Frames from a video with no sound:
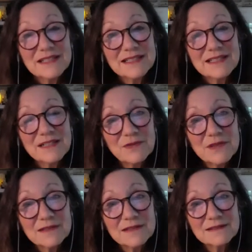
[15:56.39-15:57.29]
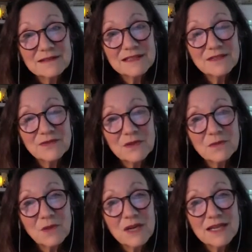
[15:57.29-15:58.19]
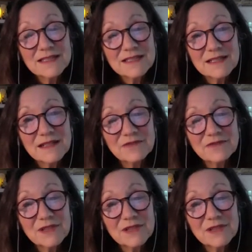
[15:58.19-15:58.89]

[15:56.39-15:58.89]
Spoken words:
different ways of